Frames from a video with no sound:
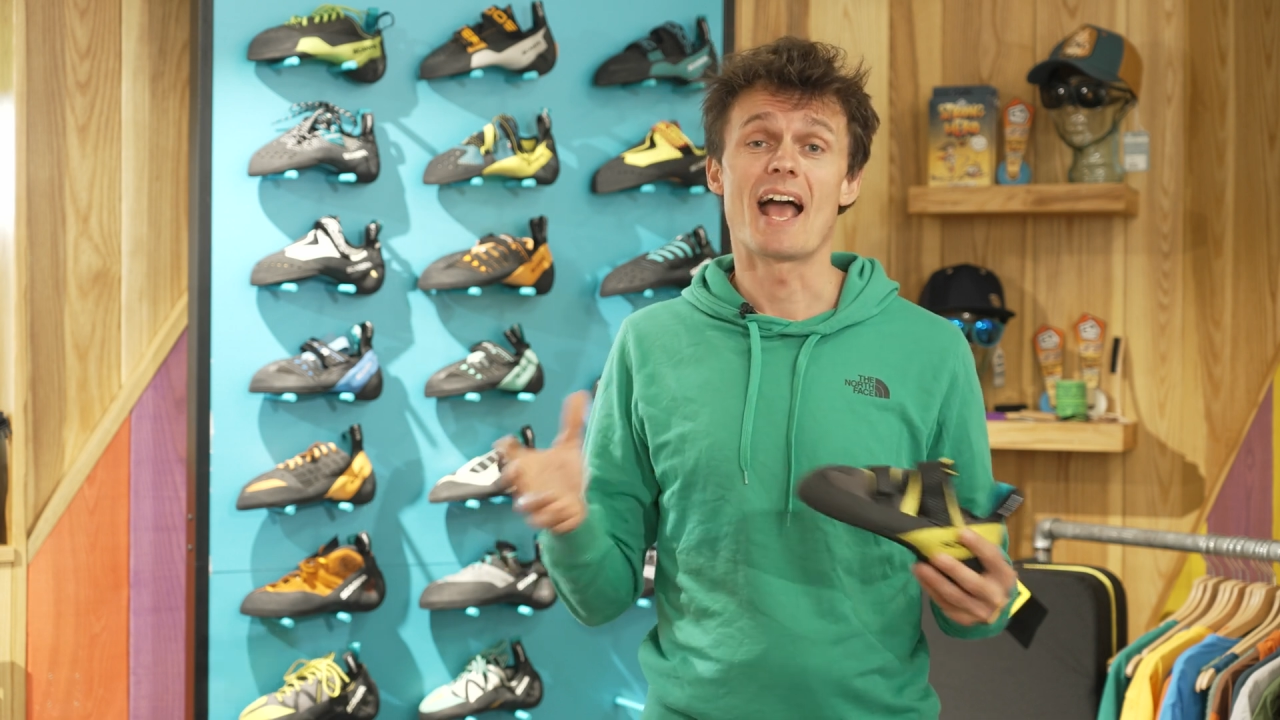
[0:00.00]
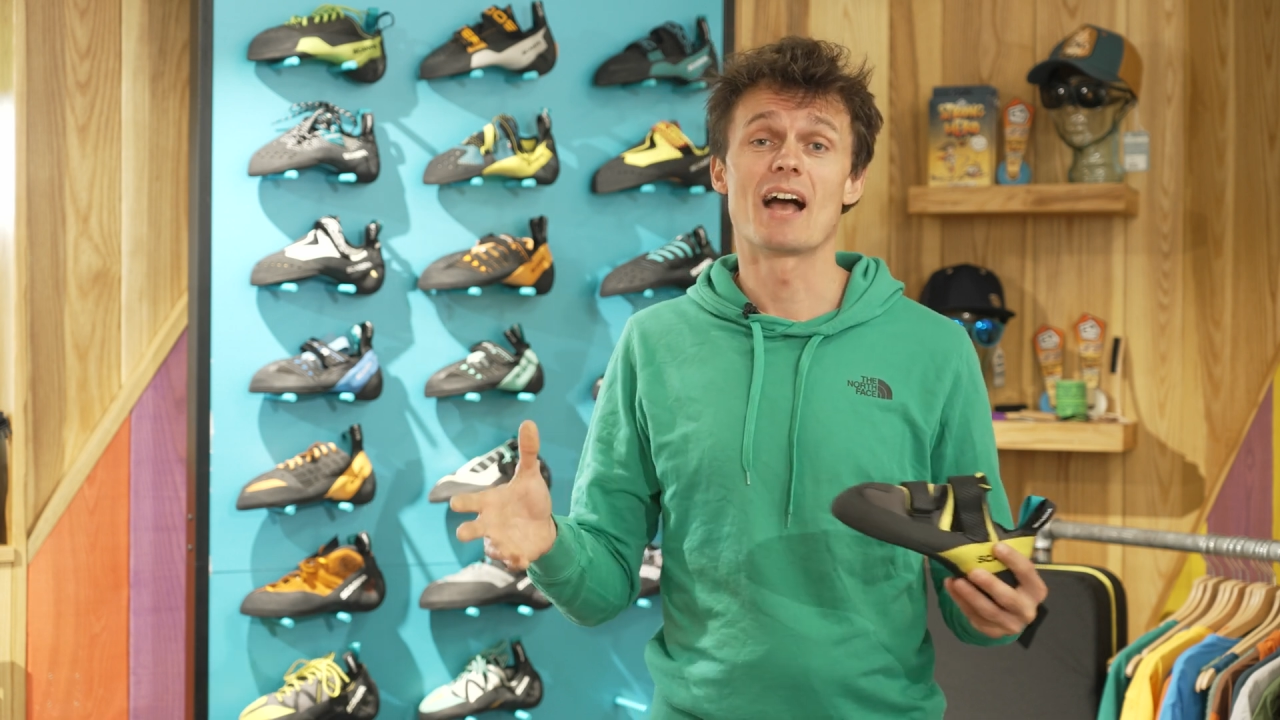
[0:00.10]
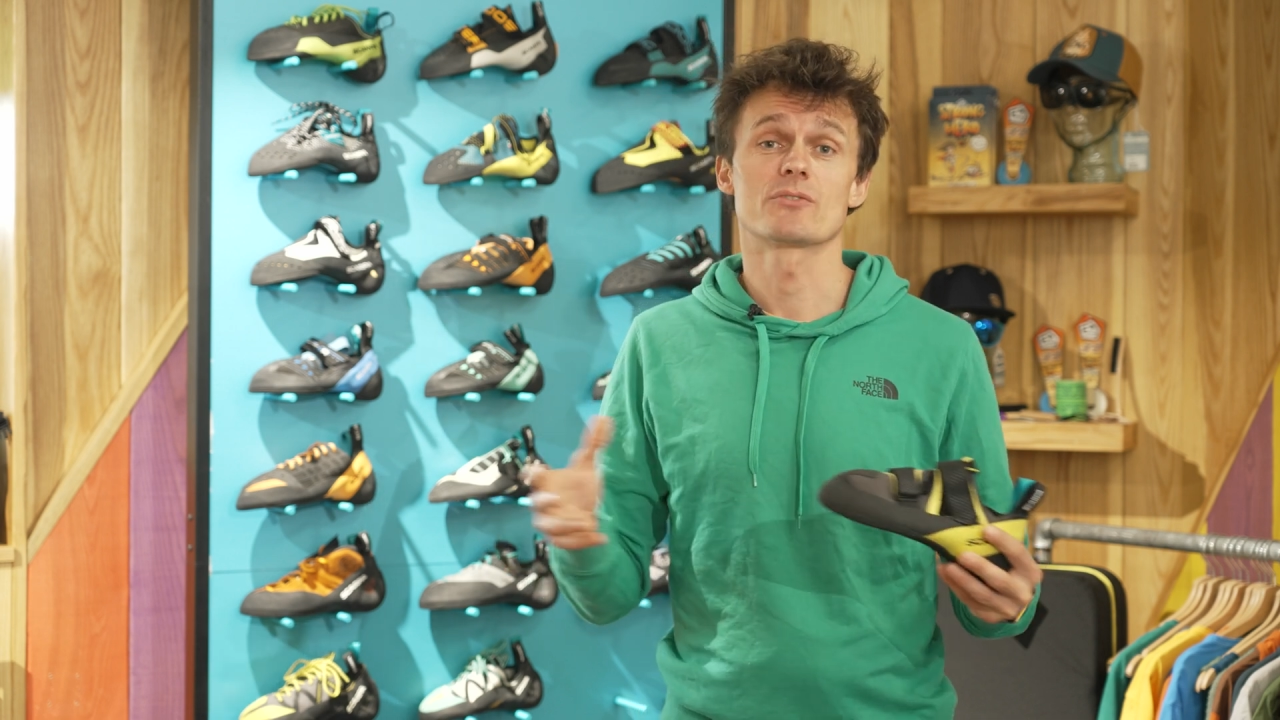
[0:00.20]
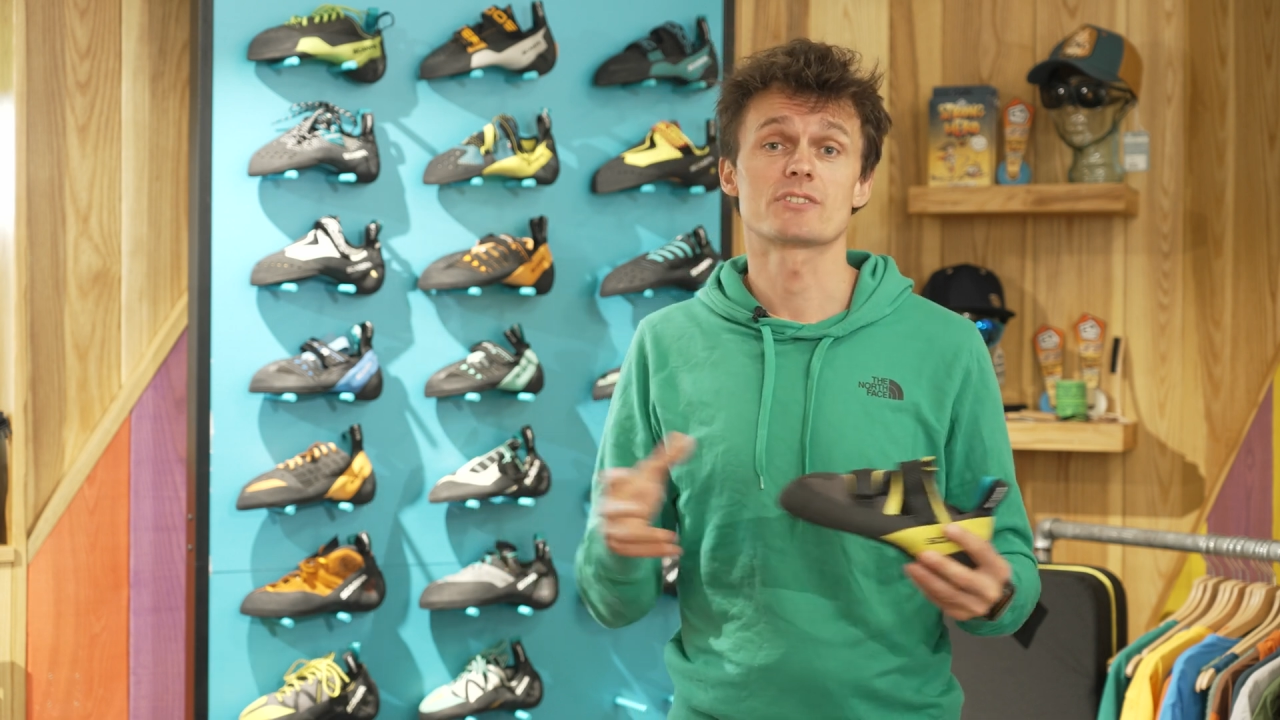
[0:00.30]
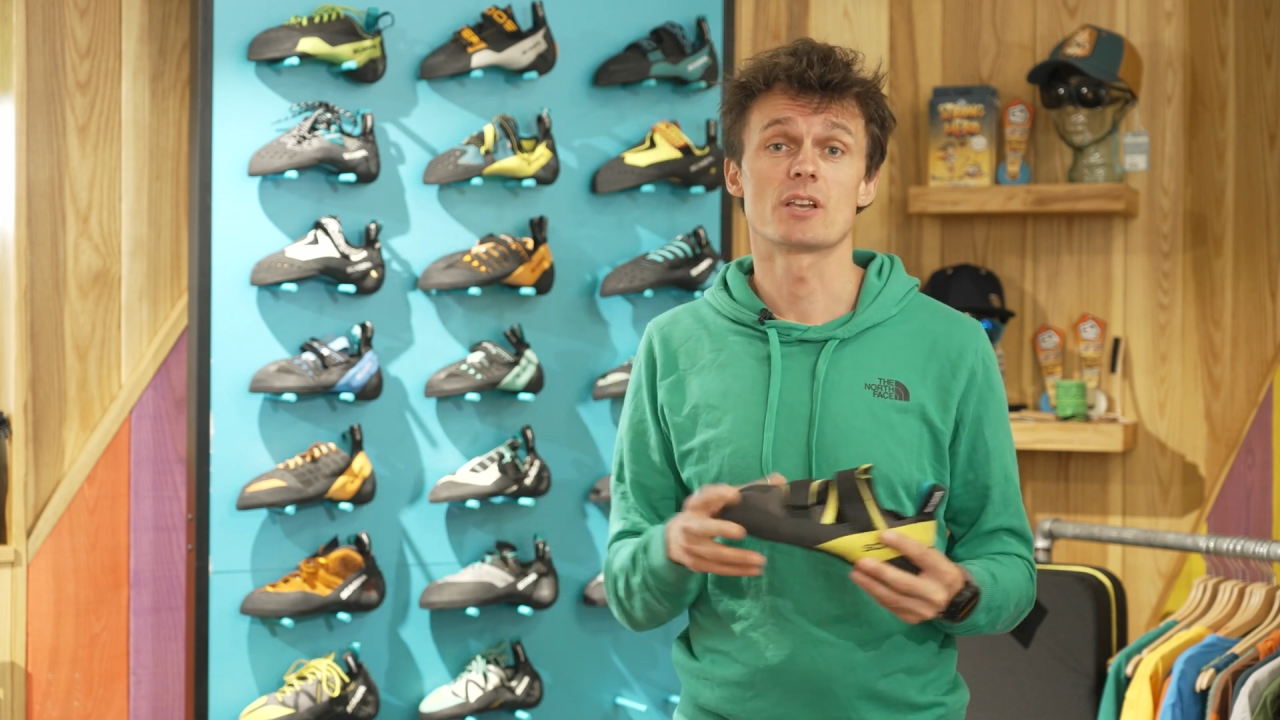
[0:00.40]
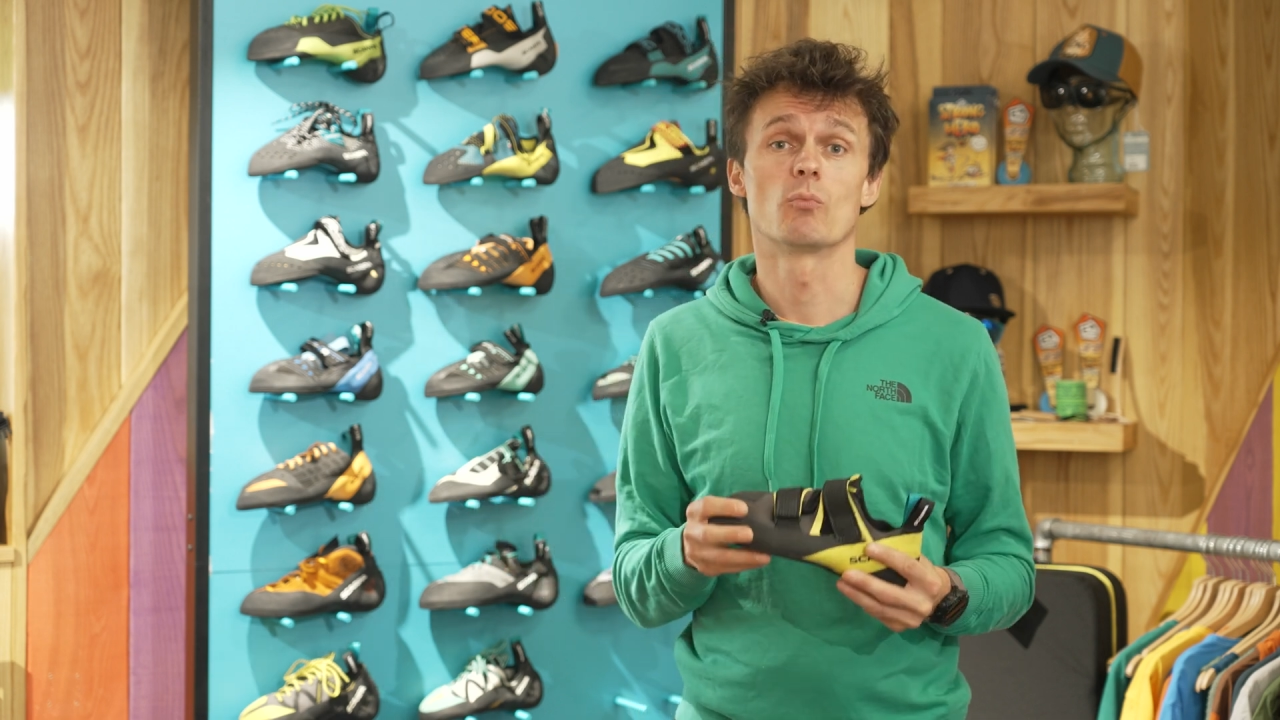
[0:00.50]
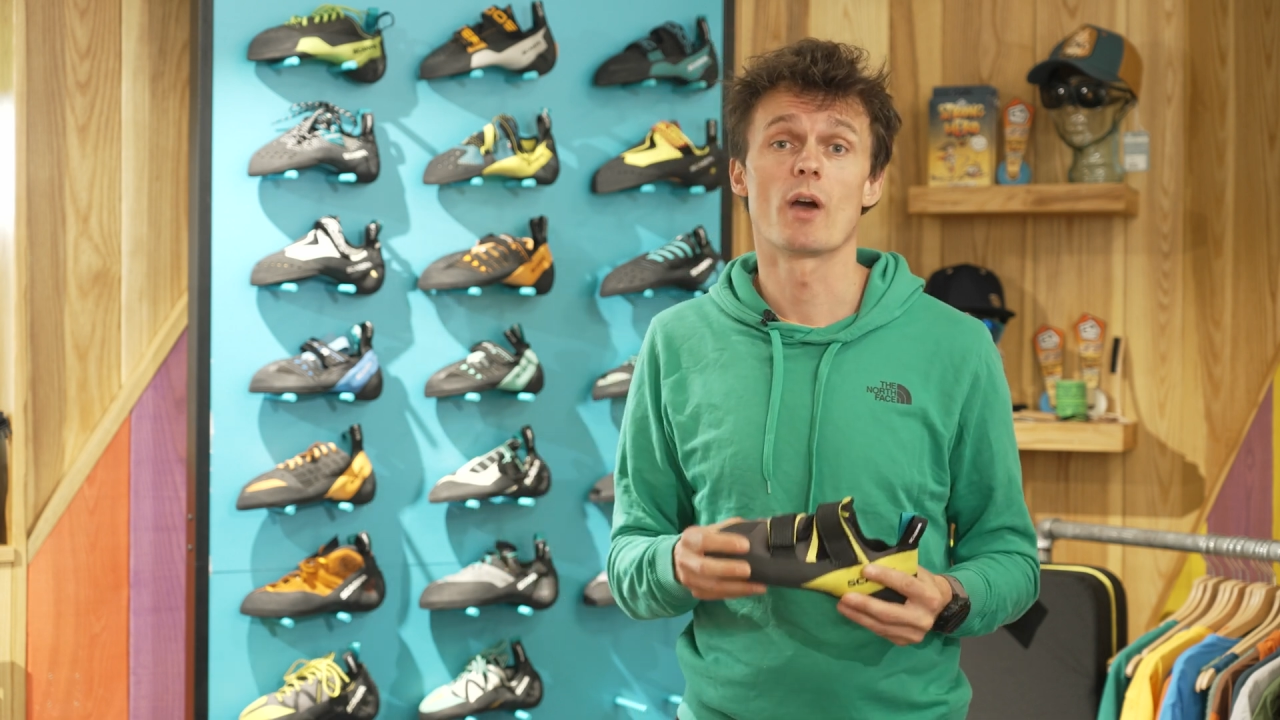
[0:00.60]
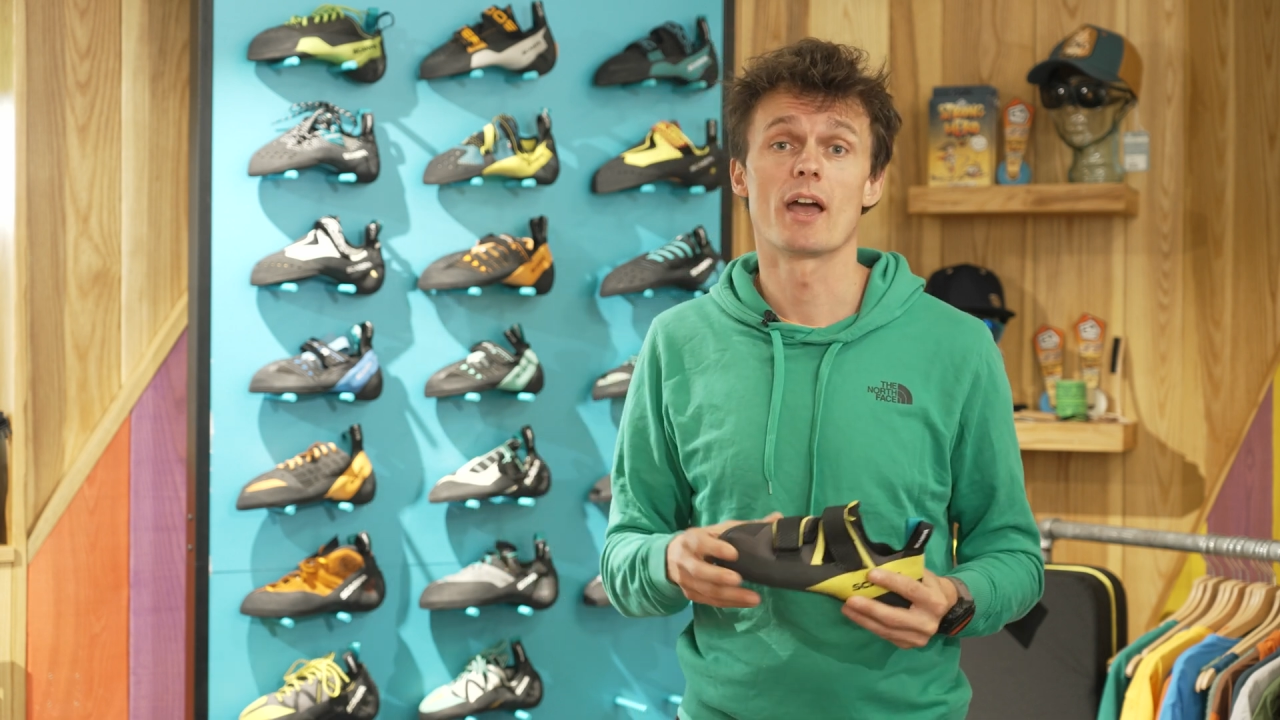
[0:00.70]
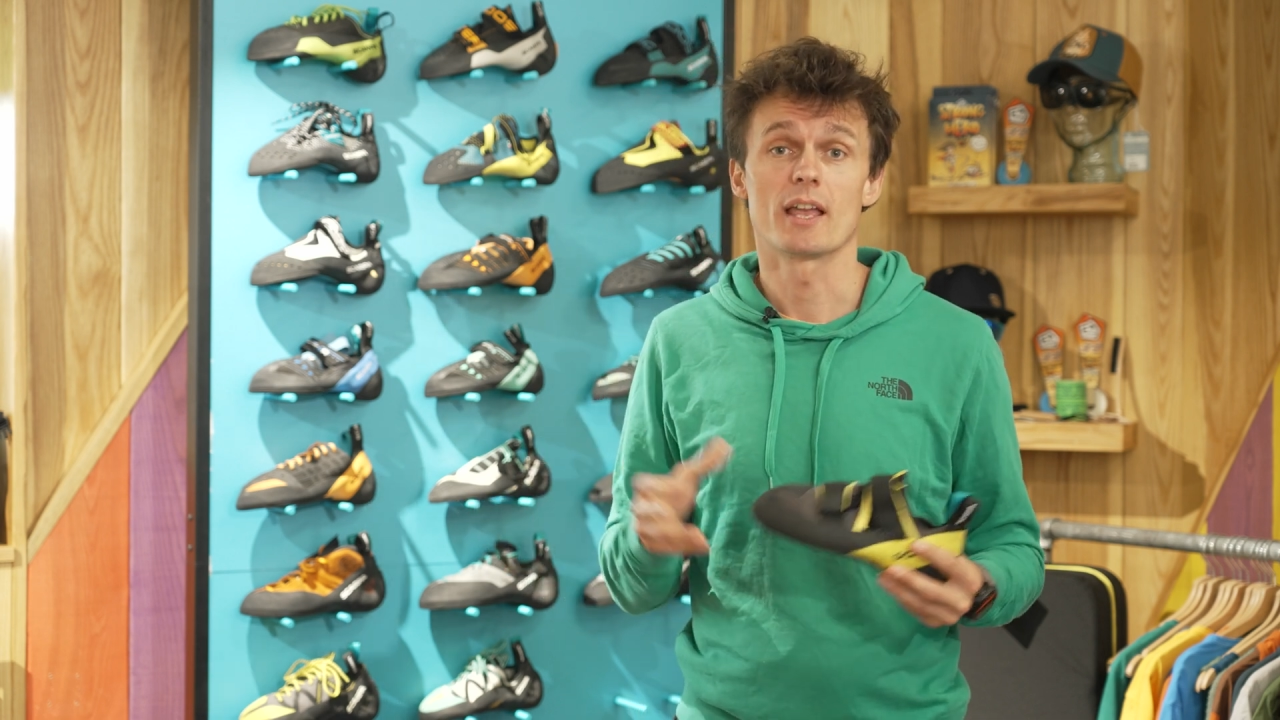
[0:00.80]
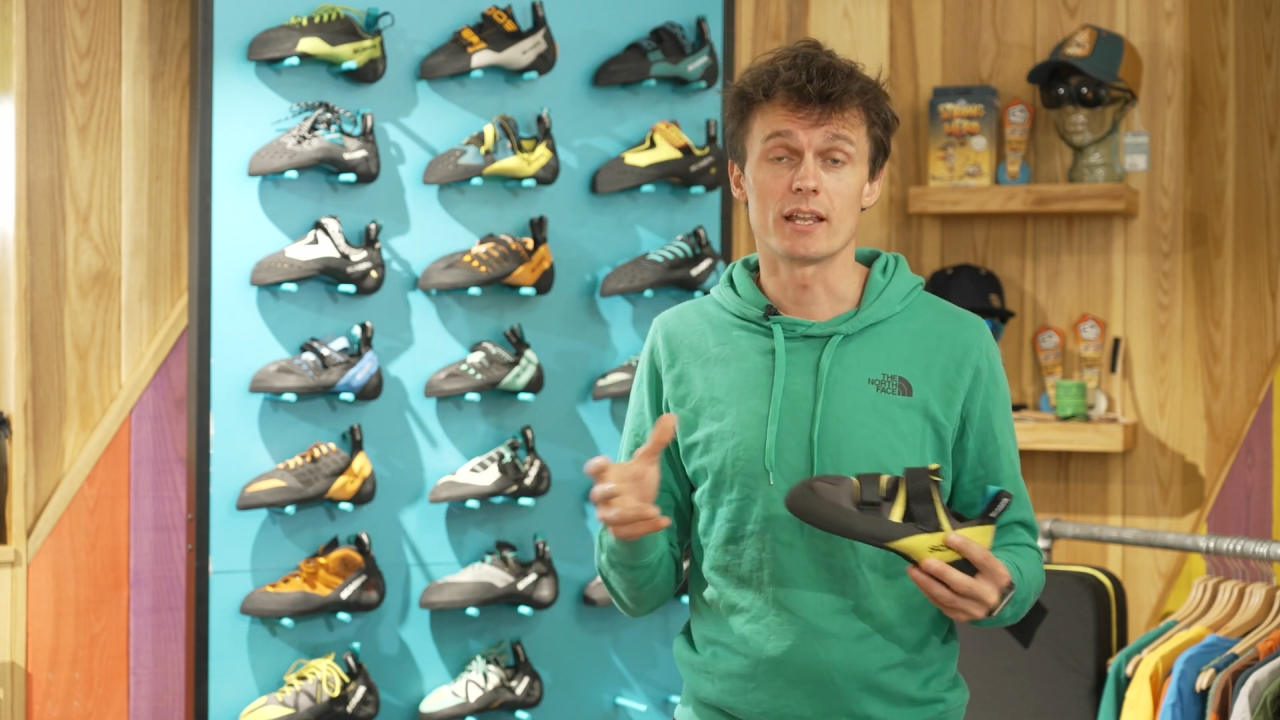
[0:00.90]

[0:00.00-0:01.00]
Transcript: out somewhere